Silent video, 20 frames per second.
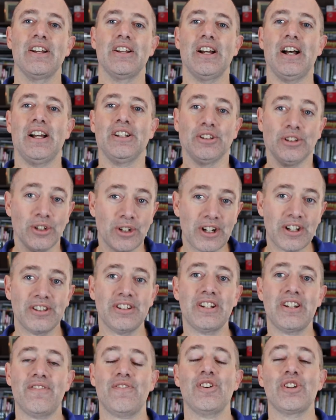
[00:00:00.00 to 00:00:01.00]
look at
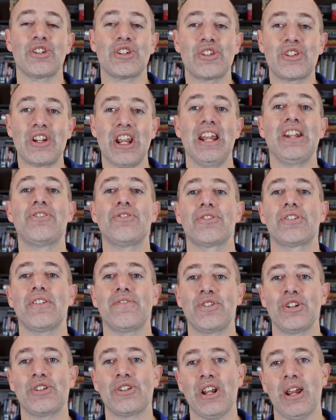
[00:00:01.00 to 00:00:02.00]
the different stages
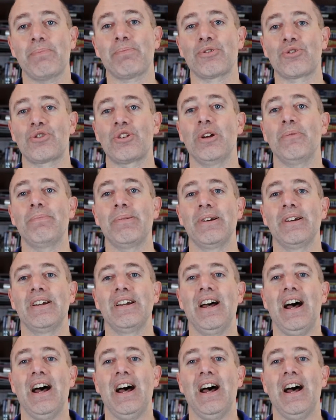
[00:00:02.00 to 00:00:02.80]
of discipleship,